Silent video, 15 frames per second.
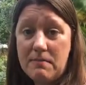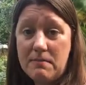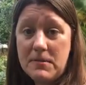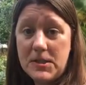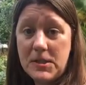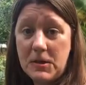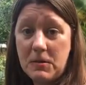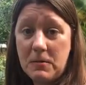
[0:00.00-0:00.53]

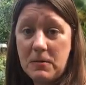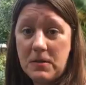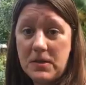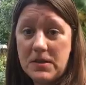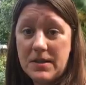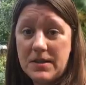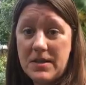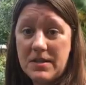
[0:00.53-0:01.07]
So
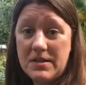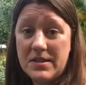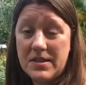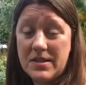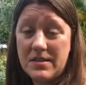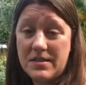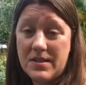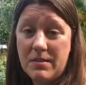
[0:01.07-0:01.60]

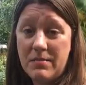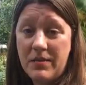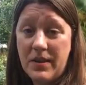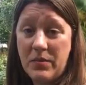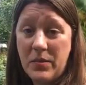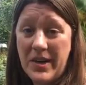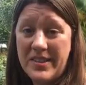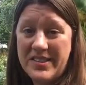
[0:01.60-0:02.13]
there's some
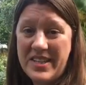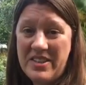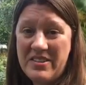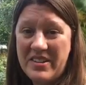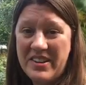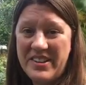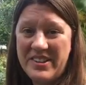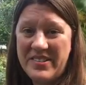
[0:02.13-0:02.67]
fun ways that you
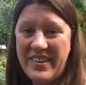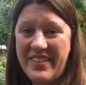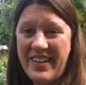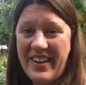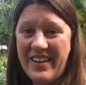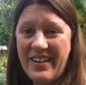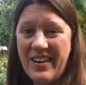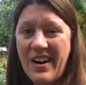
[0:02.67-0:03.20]
can do it
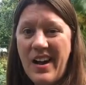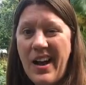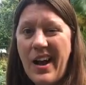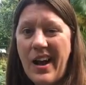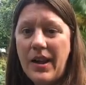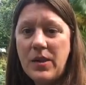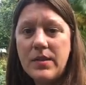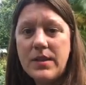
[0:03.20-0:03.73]
there.
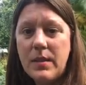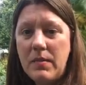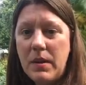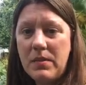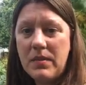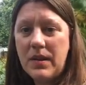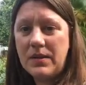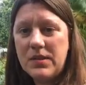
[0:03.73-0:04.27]
I know some
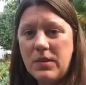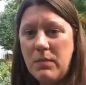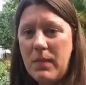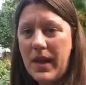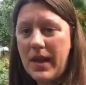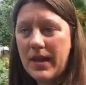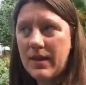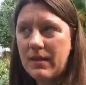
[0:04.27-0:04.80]
people also
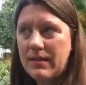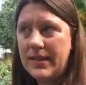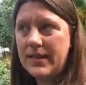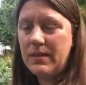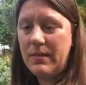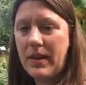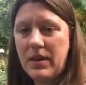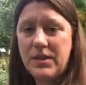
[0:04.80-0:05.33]
make green
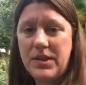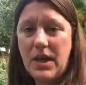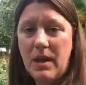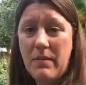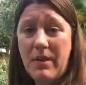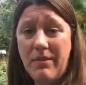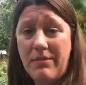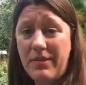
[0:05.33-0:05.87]
tomato
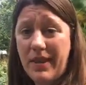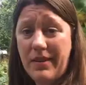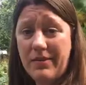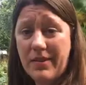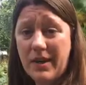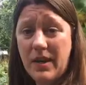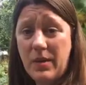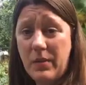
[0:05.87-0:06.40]
jam and
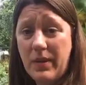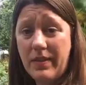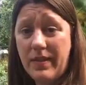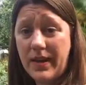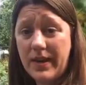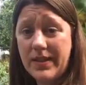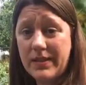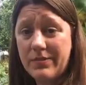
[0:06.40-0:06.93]
flavor it with
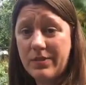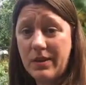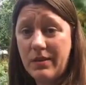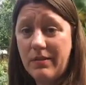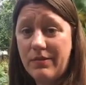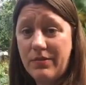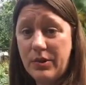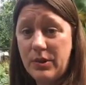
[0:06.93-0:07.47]
like
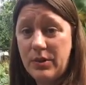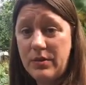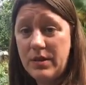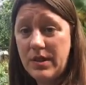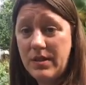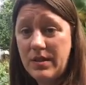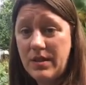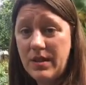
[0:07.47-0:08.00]
different
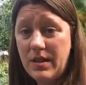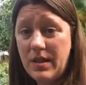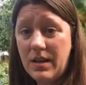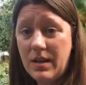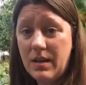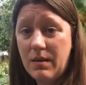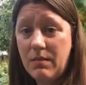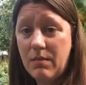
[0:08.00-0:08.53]
fruit.
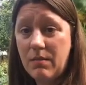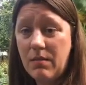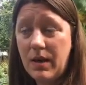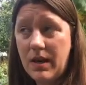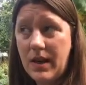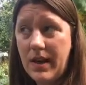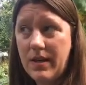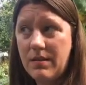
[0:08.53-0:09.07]

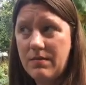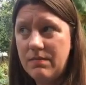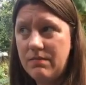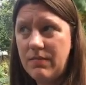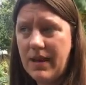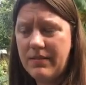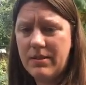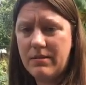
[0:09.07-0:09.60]
I
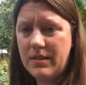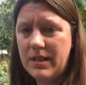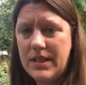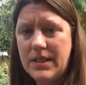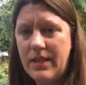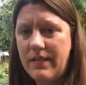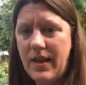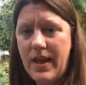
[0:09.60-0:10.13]
haven't really
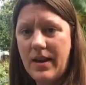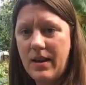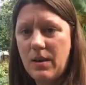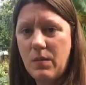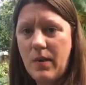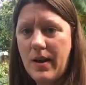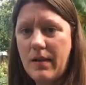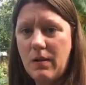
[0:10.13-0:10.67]
done that in a
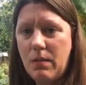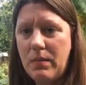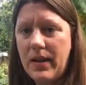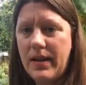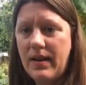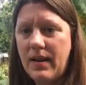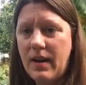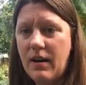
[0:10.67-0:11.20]
while,
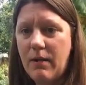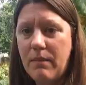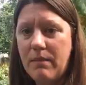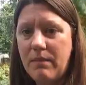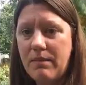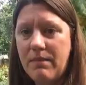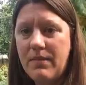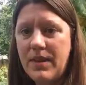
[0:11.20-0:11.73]
but
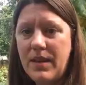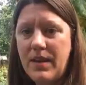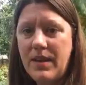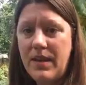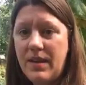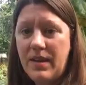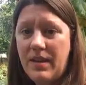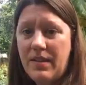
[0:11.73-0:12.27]

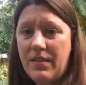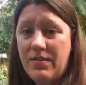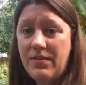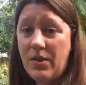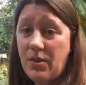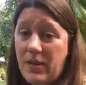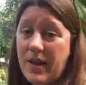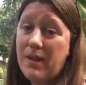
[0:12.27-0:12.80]

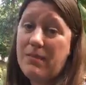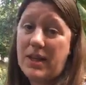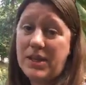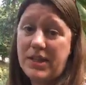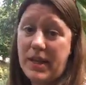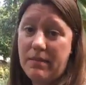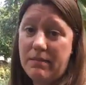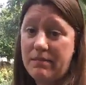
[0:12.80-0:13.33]
so you can make
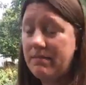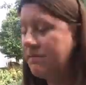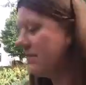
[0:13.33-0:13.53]
jam.